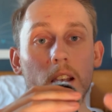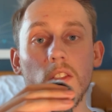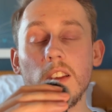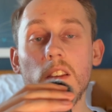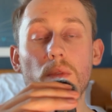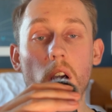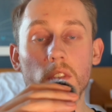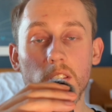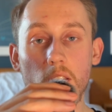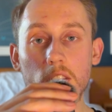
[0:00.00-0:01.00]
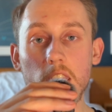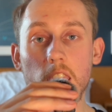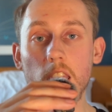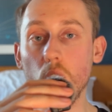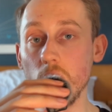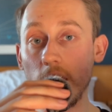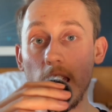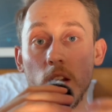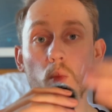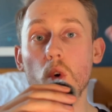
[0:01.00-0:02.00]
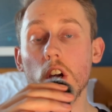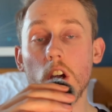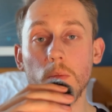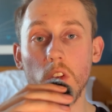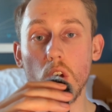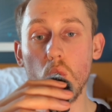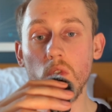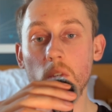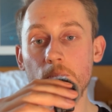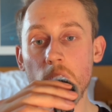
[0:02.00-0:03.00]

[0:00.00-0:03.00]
65 and 70 kilos. Again, work up to those.